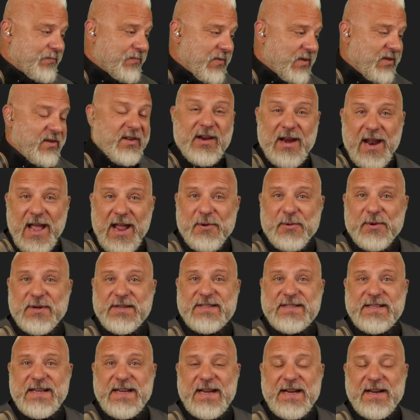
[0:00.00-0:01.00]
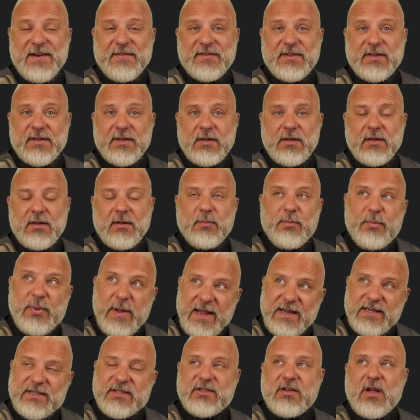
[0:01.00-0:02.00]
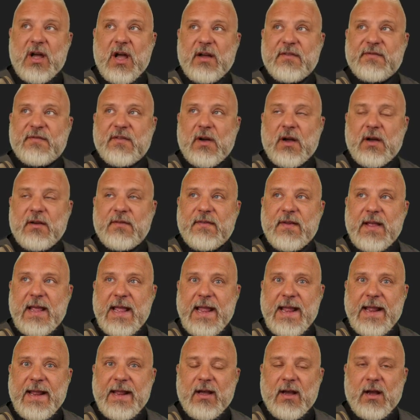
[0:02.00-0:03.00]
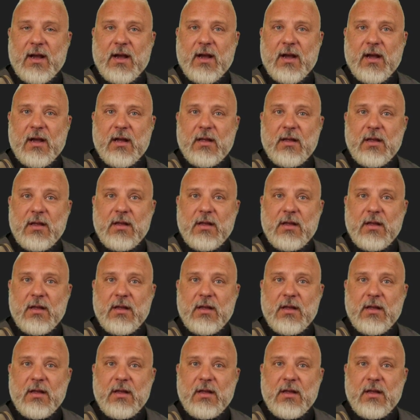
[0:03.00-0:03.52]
that I received based off of a